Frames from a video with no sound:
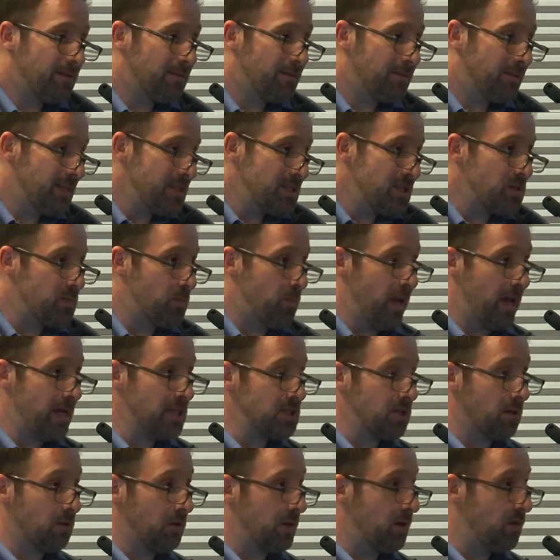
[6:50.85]
This is
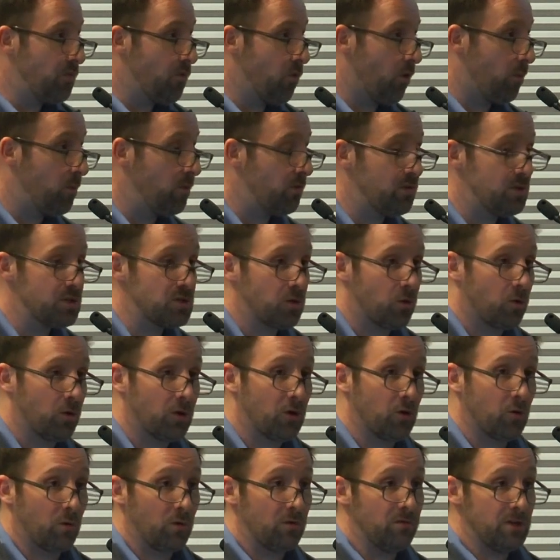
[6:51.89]
basically a form of
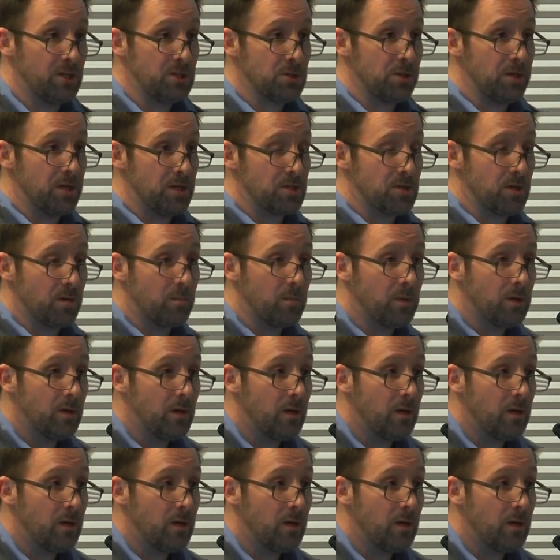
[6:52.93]
historical revisionism